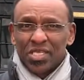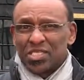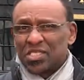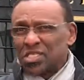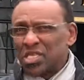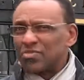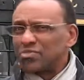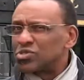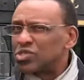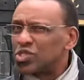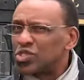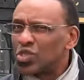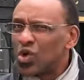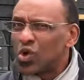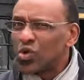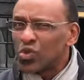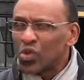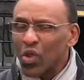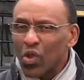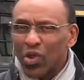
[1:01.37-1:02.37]
seems to
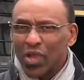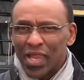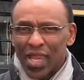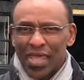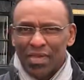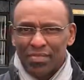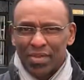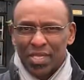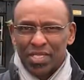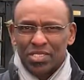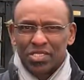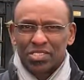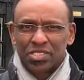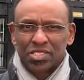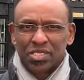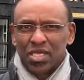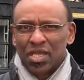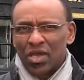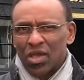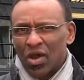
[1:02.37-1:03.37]
know no
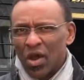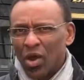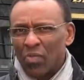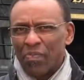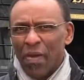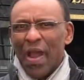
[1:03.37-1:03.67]
limits or